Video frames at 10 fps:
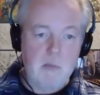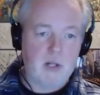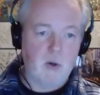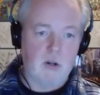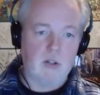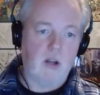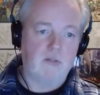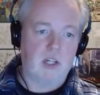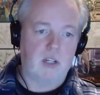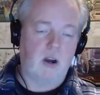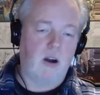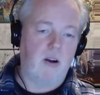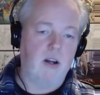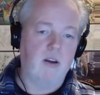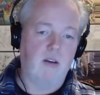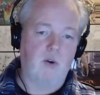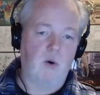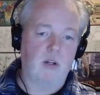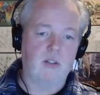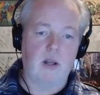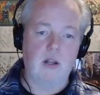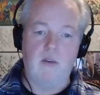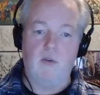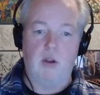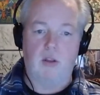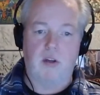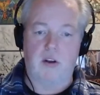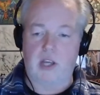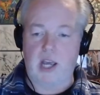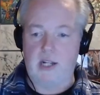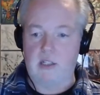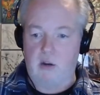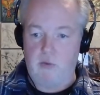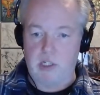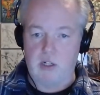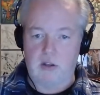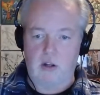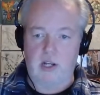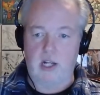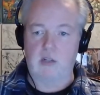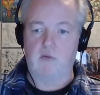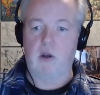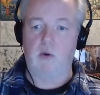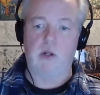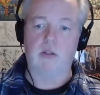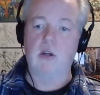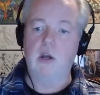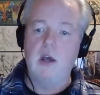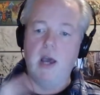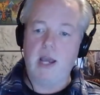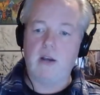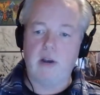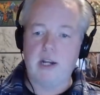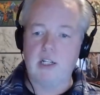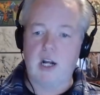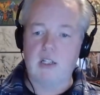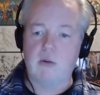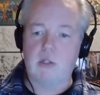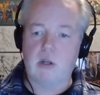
My daughters love Chitara, of course. They love all the Thundercats, the original Thundercats, the real ones. Hey, Greg Johnson,